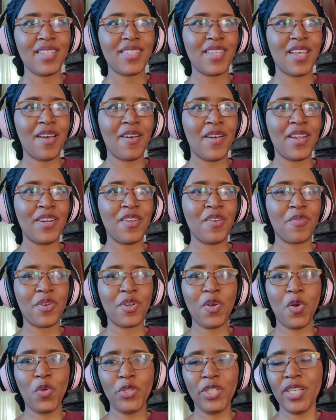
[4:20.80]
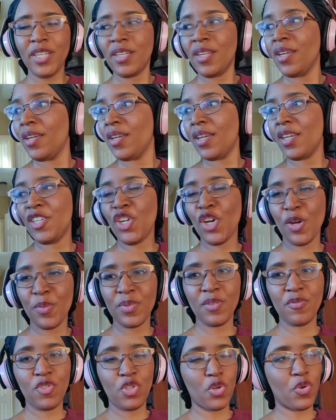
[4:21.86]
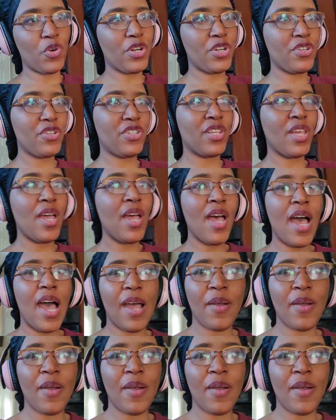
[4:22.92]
that's how I know we're golden. In terms of chores,